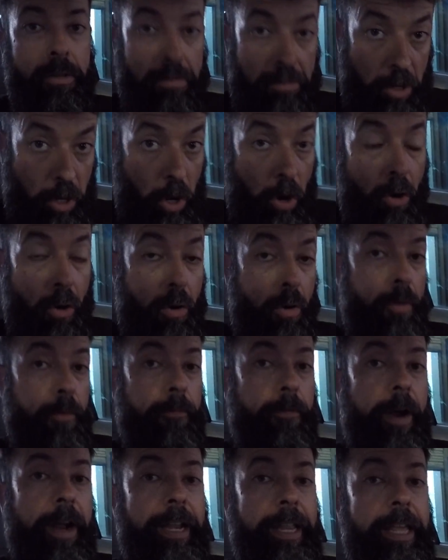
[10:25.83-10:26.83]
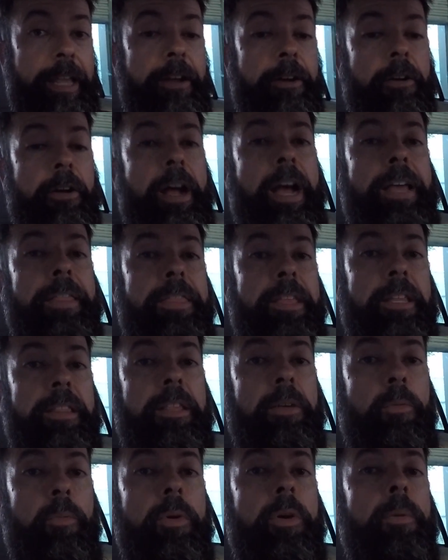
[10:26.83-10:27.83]
curve right here, I think
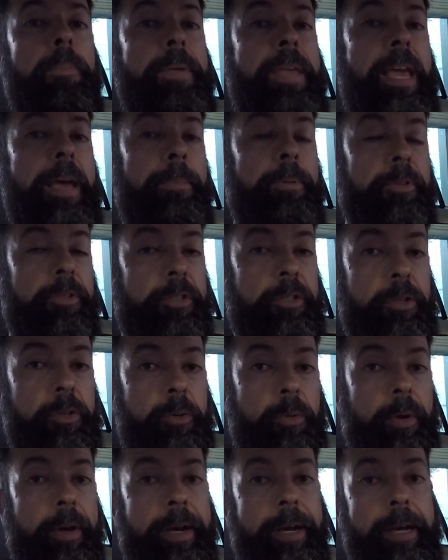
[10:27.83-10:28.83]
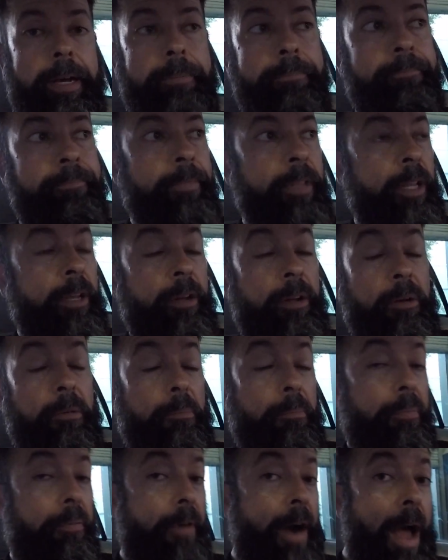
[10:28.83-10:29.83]
that we'll be able to
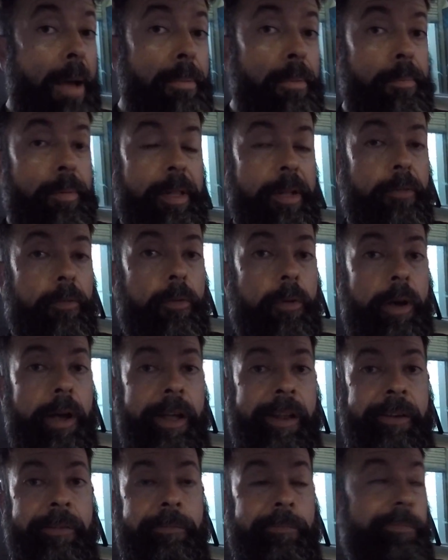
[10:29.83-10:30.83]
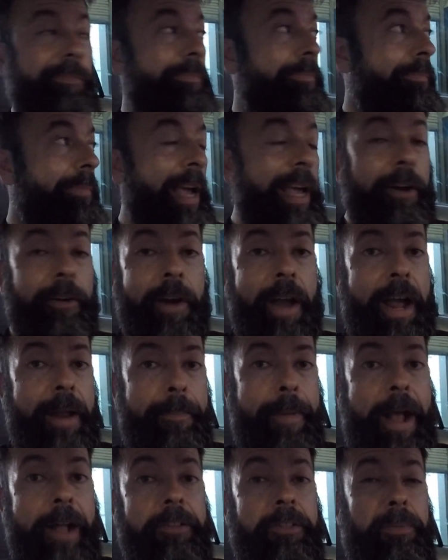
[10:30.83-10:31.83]
probably run 8 or
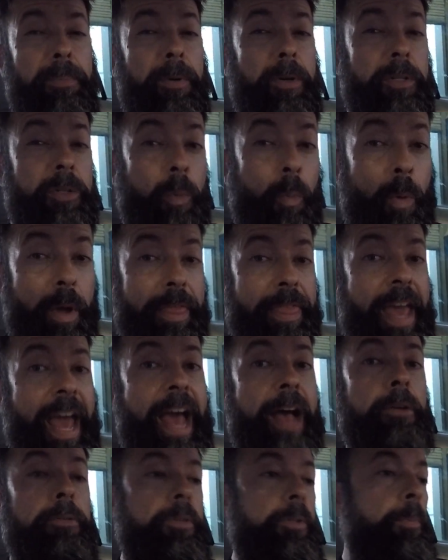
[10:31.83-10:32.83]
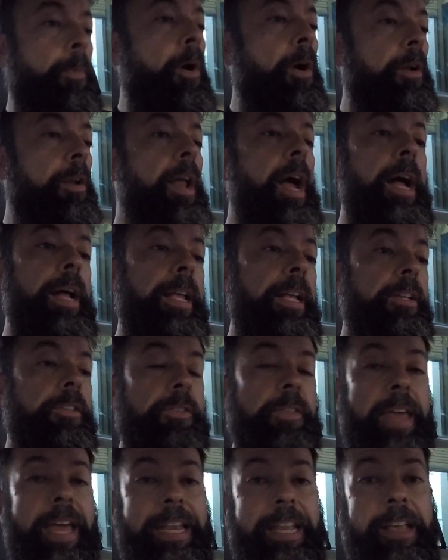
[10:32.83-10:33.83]
9 pounds of boost without spark knocking.
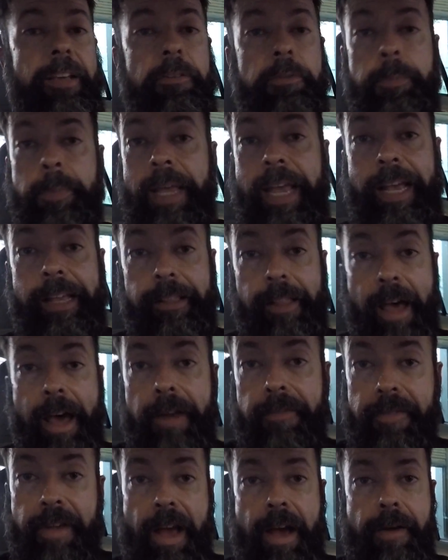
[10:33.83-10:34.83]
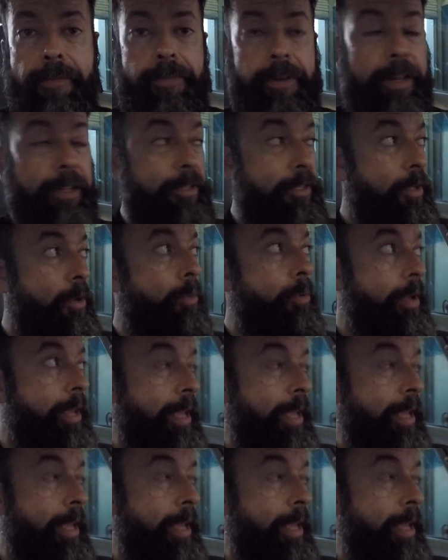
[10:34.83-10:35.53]
So that gives me a lot of confidence going